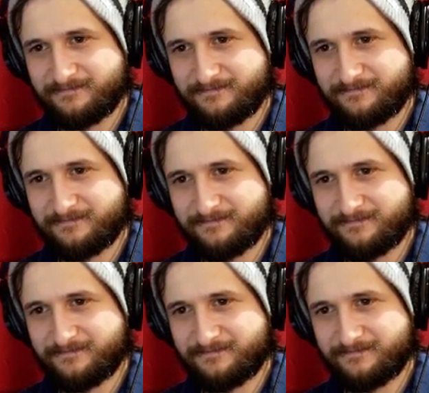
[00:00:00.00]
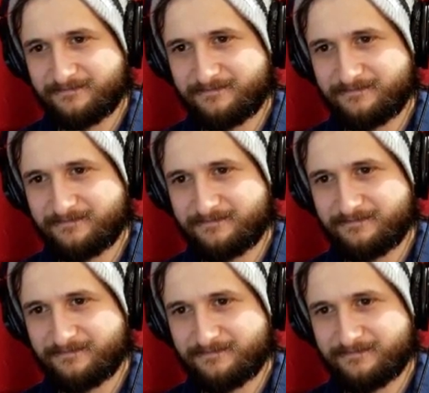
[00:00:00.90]

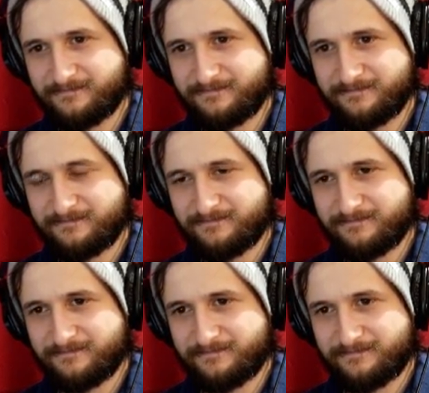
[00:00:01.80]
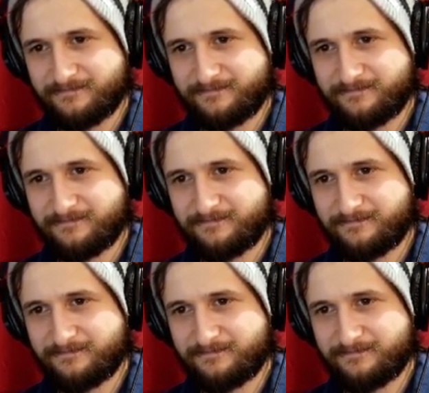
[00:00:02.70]
No words are spoken by the person on screen.